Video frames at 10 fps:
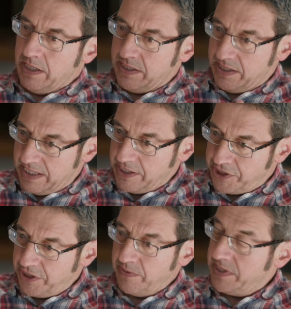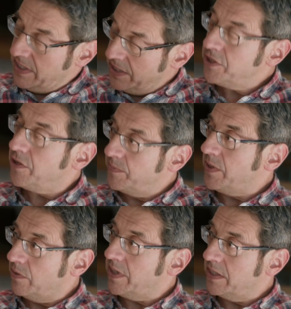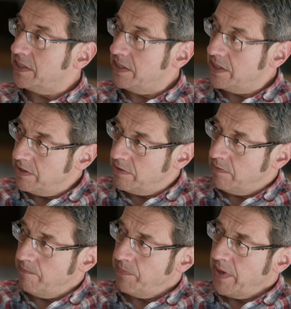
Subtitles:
to the issue and the issue belonging to you